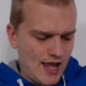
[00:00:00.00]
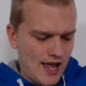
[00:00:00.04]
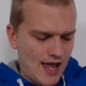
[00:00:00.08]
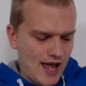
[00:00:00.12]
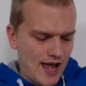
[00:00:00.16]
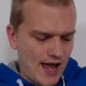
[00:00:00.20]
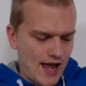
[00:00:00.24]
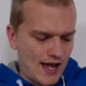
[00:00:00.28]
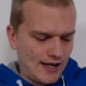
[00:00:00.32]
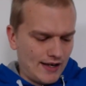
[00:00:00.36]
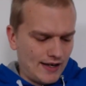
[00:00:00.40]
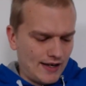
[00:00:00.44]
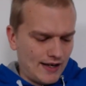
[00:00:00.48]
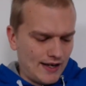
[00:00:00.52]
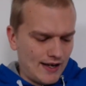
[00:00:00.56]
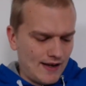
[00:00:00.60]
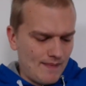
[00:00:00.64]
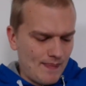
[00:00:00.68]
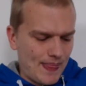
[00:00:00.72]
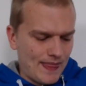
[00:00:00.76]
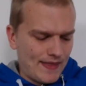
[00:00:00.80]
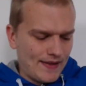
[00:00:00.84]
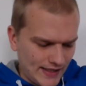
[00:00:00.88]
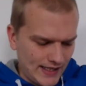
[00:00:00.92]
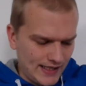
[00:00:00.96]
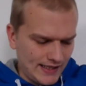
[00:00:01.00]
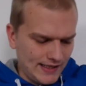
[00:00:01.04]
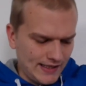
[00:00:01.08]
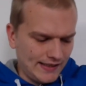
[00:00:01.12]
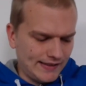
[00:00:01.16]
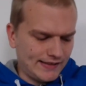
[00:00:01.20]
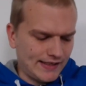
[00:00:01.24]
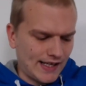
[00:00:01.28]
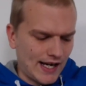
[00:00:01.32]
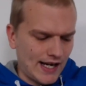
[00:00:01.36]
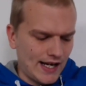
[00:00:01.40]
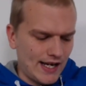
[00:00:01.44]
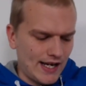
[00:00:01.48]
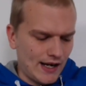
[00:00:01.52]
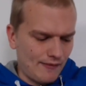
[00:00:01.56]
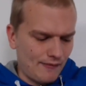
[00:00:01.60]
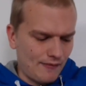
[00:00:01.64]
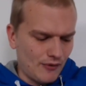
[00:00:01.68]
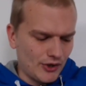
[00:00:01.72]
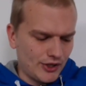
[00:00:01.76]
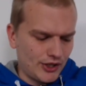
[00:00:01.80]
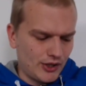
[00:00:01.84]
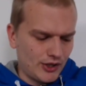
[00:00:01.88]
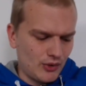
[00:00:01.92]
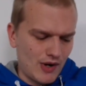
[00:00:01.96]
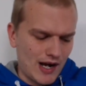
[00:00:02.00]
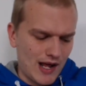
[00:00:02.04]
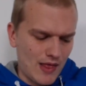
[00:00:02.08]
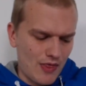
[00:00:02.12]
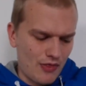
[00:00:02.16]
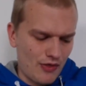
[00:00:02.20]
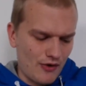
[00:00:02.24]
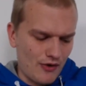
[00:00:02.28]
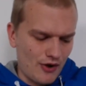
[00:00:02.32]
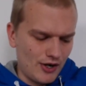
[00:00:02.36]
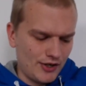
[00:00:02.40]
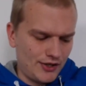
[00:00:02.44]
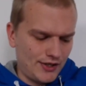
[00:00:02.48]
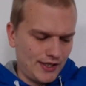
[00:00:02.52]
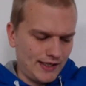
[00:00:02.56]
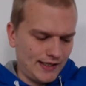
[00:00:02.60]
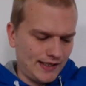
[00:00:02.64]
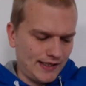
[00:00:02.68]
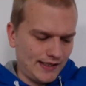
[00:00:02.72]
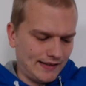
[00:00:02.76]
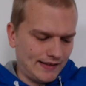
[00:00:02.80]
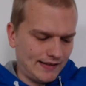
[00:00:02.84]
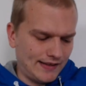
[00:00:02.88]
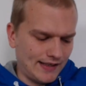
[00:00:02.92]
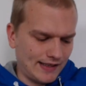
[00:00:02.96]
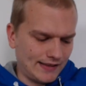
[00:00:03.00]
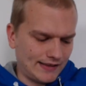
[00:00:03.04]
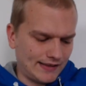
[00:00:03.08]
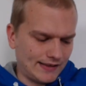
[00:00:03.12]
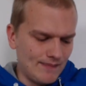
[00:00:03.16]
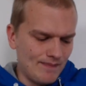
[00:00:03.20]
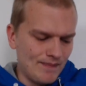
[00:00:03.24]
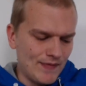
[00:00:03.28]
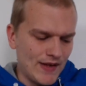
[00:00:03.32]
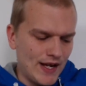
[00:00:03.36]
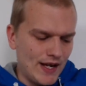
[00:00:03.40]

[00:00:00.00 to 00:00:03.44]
And uh, in Isaiah 41:13 it says,